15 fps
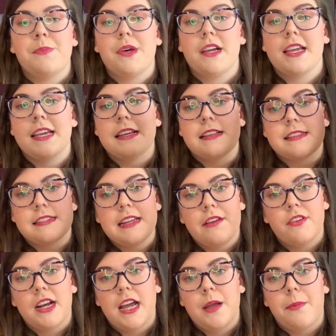book is
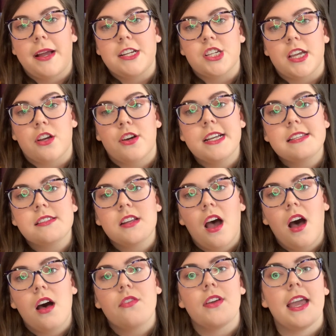Nevernight by J.
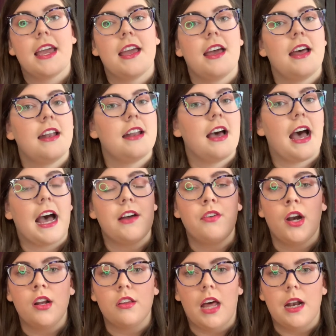Kristoff, and I've
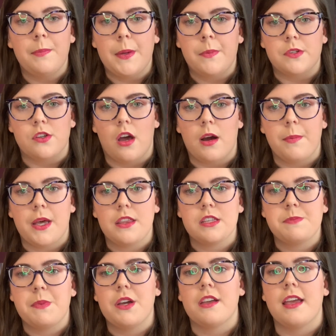heard a lot of people talk about
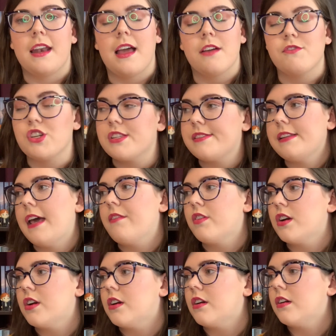this book, and I've just
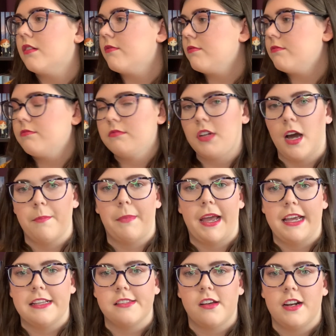never gotten my
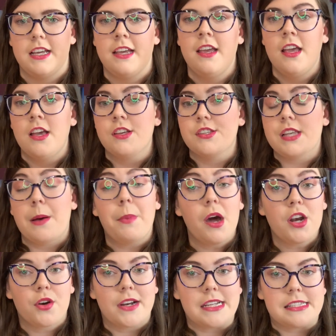hands on it. So I bought
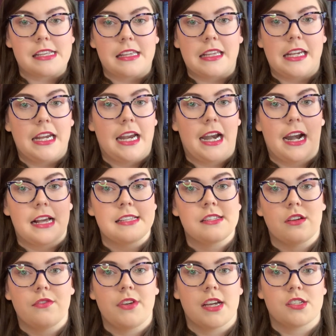it recently, and I
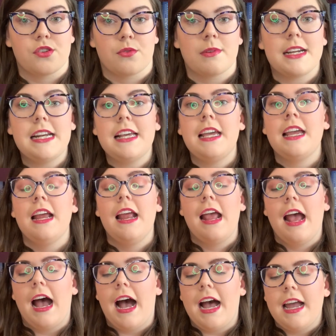still have yet to read it.
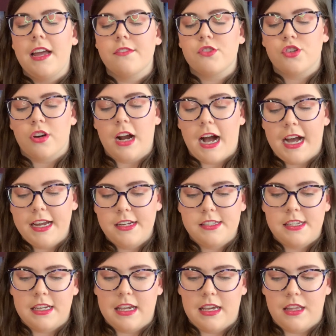I have tried
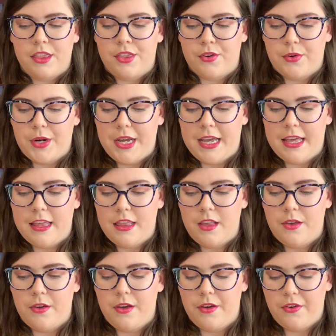to get through it
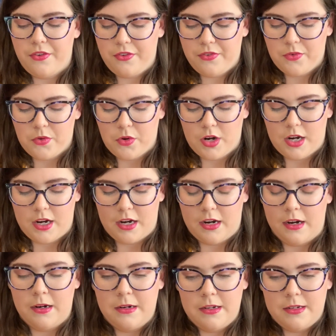the for